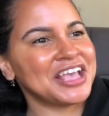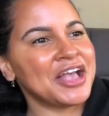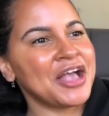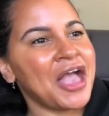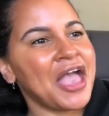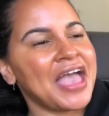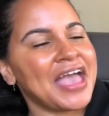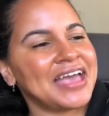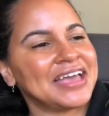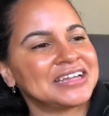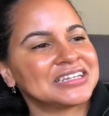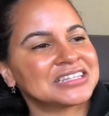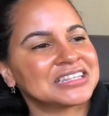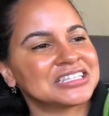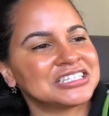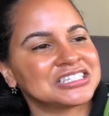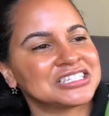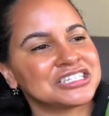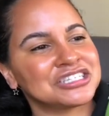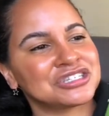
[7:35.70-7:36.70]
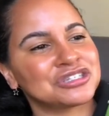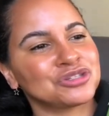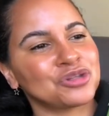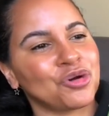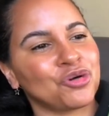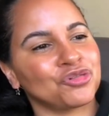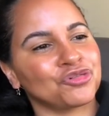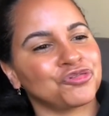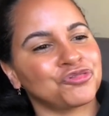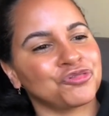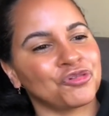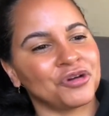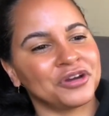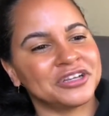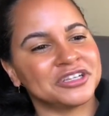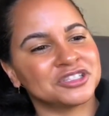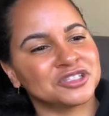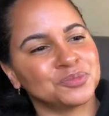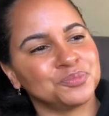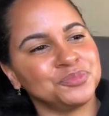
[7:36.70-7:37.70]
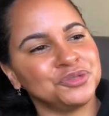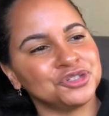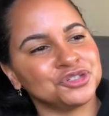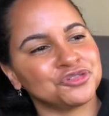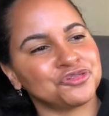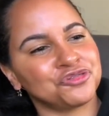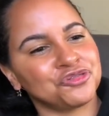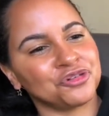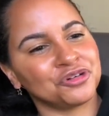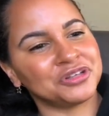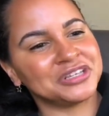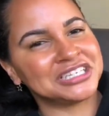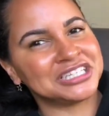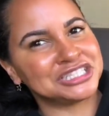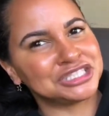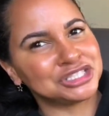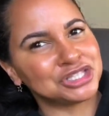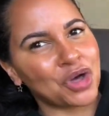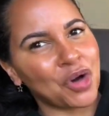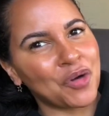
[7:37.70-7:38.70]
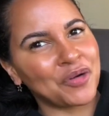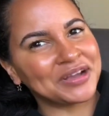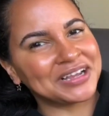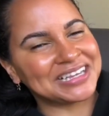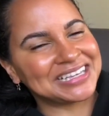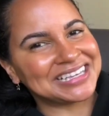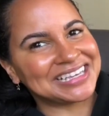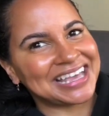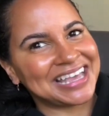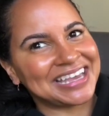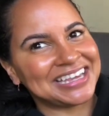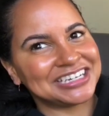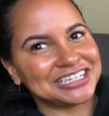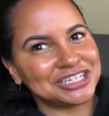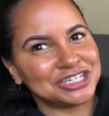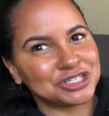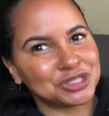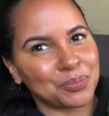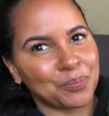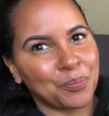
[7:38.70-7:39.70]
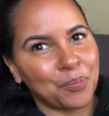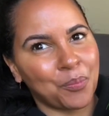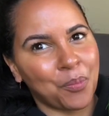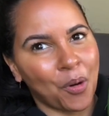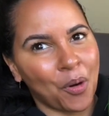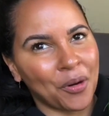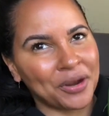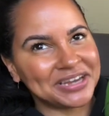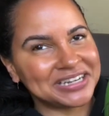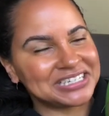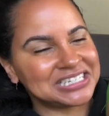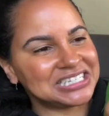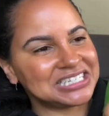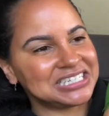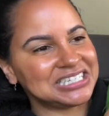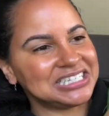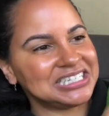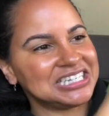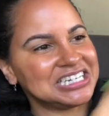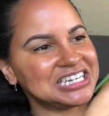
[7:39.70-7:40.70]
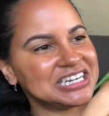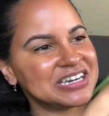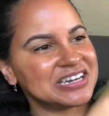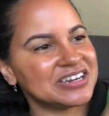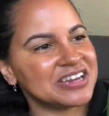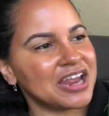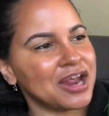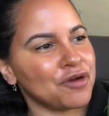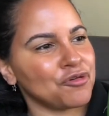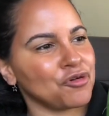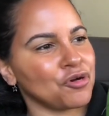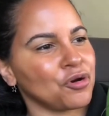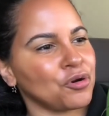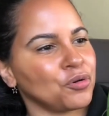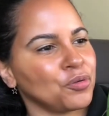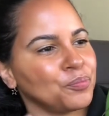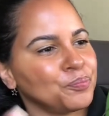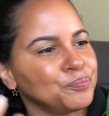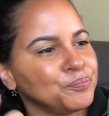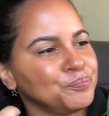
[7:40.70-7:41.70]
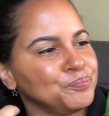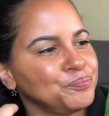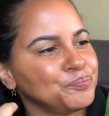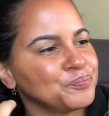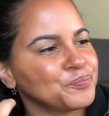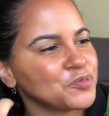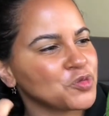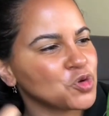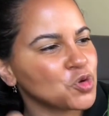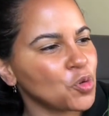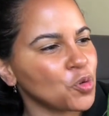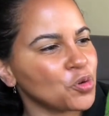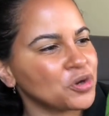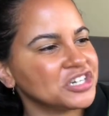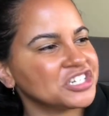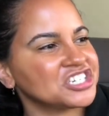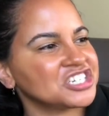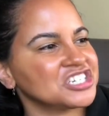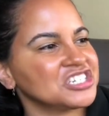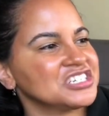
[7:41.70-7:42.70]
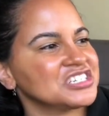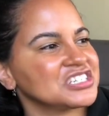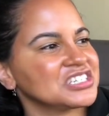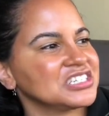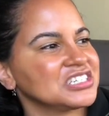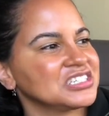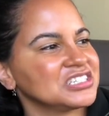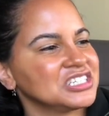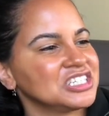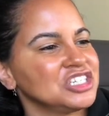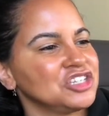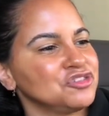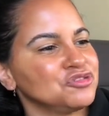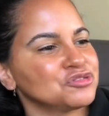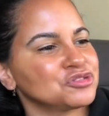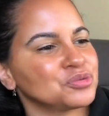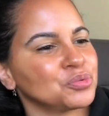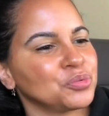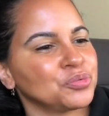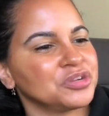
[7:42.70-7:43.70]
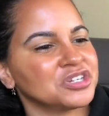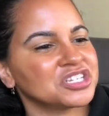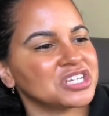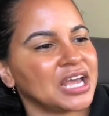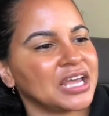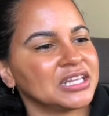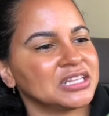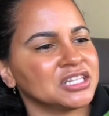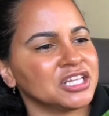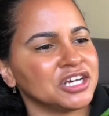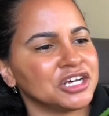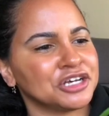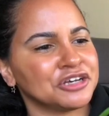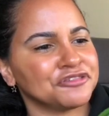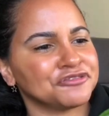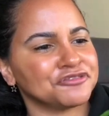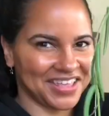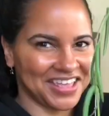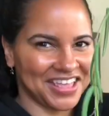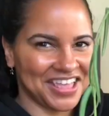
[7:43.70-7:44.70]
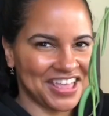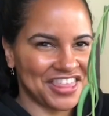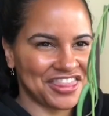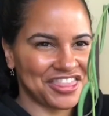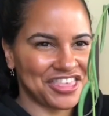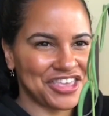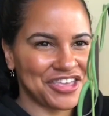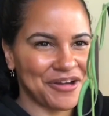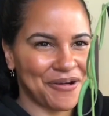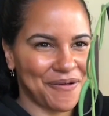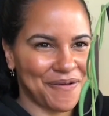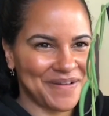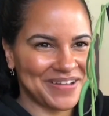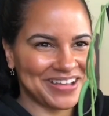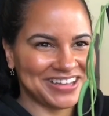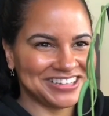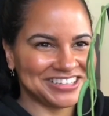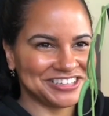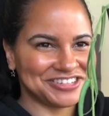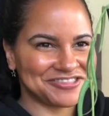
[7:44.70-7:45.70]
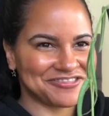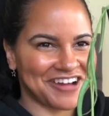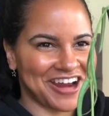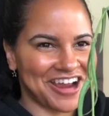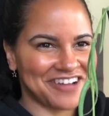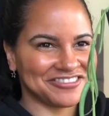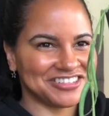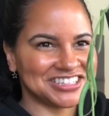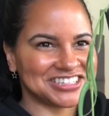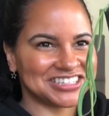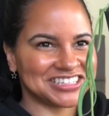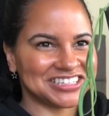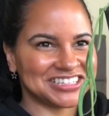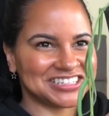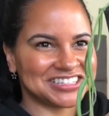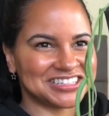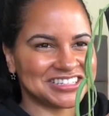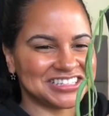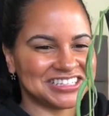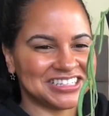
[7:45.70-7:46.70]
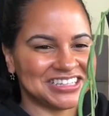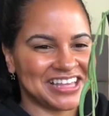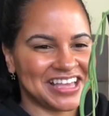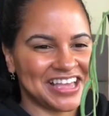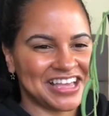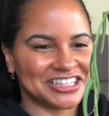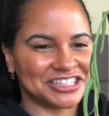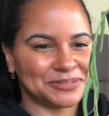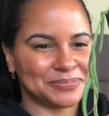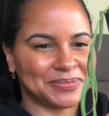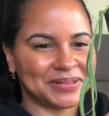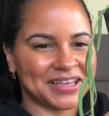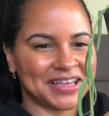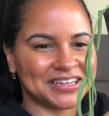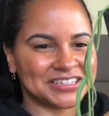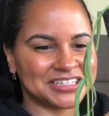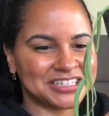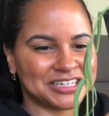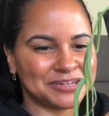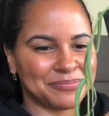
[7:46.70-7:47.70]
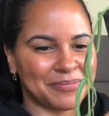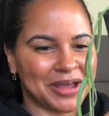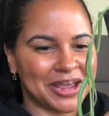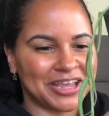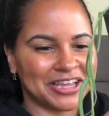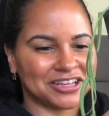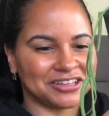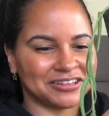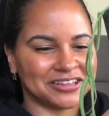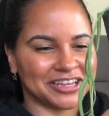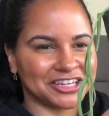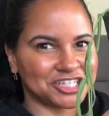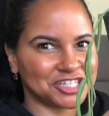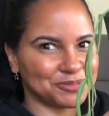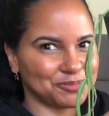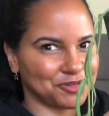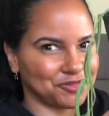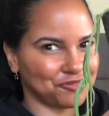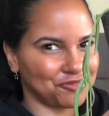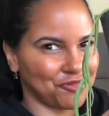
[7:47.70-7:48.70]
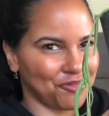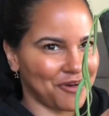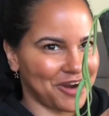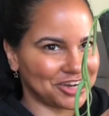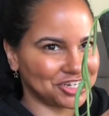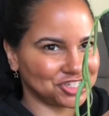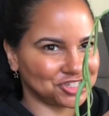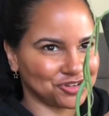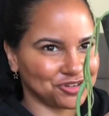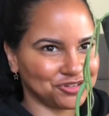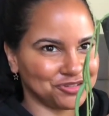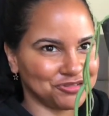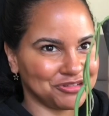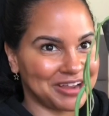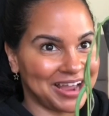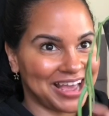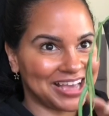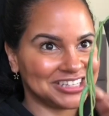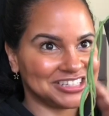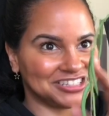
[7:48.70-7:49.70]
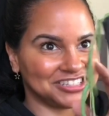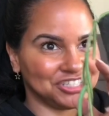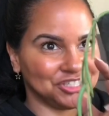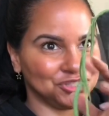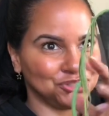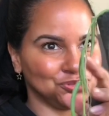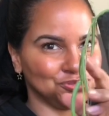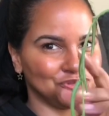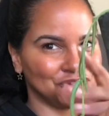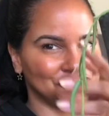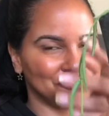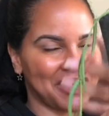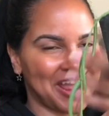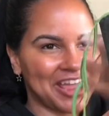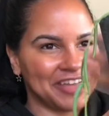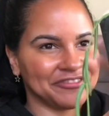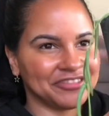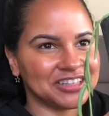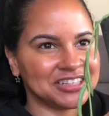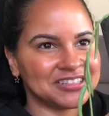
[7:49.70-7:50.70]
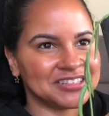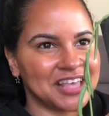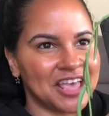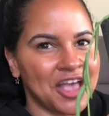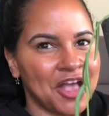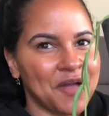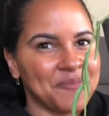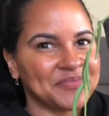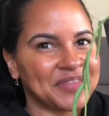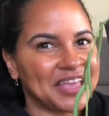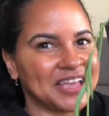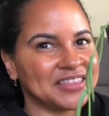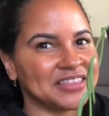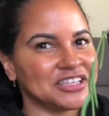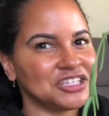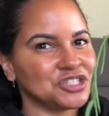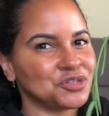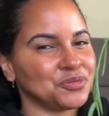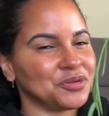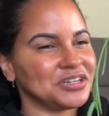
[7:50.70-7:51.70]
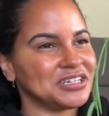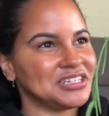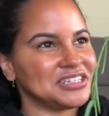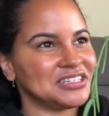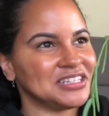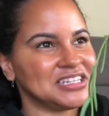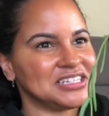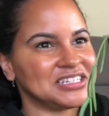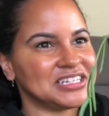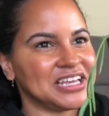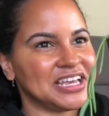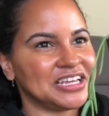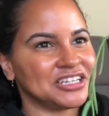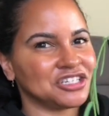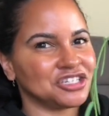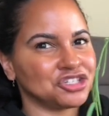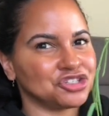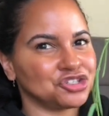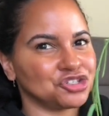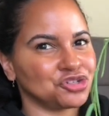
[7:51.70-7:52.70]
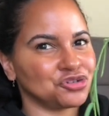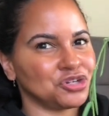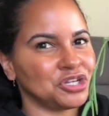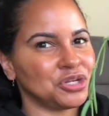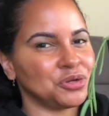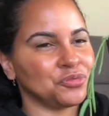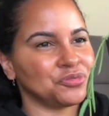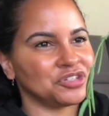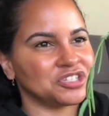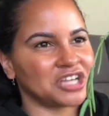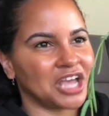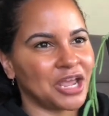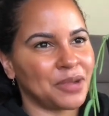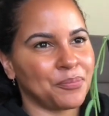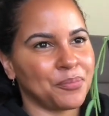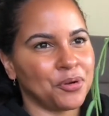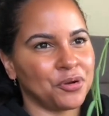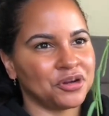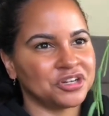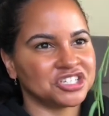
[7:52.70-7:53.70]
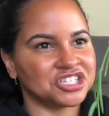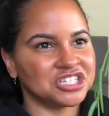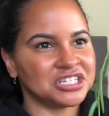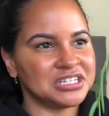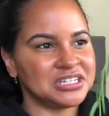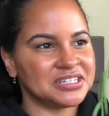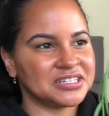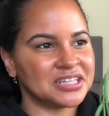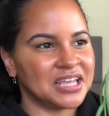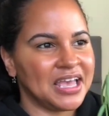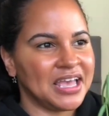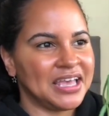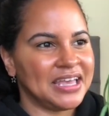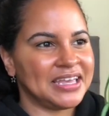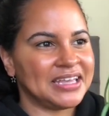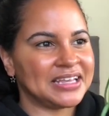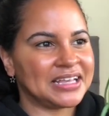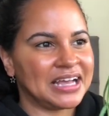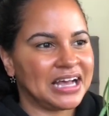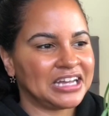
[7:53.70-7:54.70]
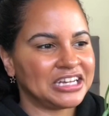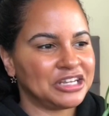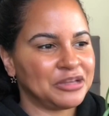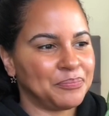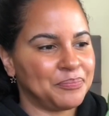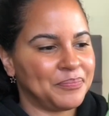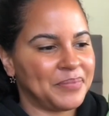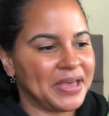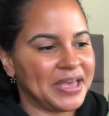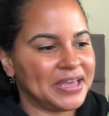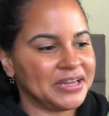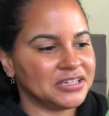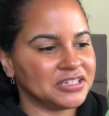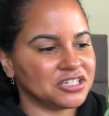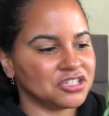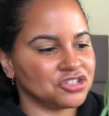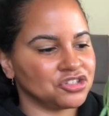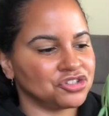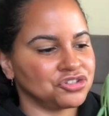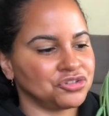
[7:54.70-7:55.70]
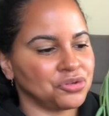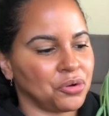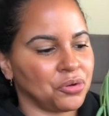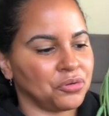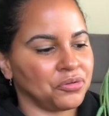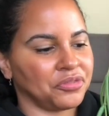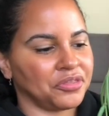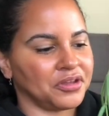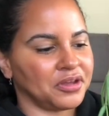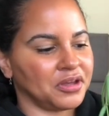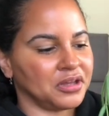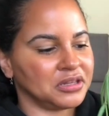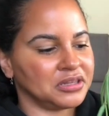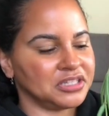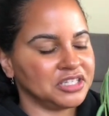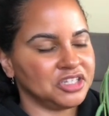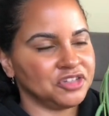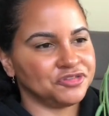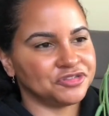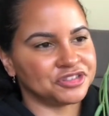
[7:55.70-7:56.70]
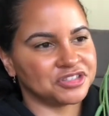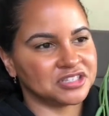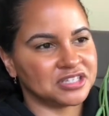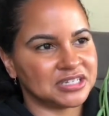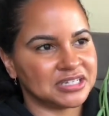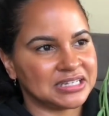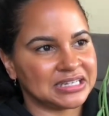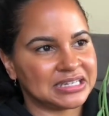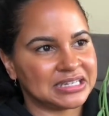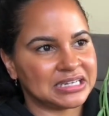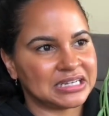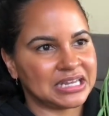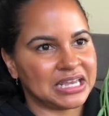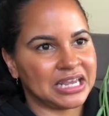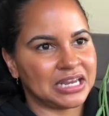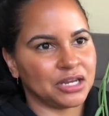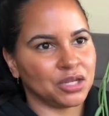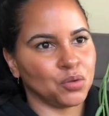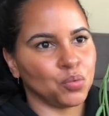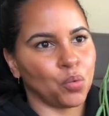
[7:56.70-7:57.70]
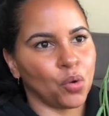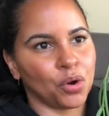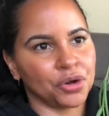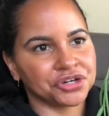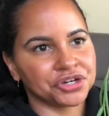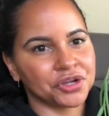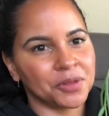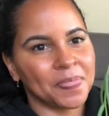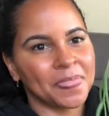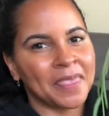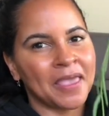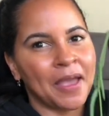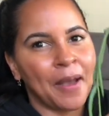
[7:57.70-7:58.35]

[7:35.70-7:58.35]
And this is known for its beautiful, elongated, pointy, narrow, gorgeous leaves, which I love. The Hoya linearis is the last plant in my collection before I show you guys the new arrivals. And this one is a dead string, which I purchased. It got a bend, so the leaves didn't get any water.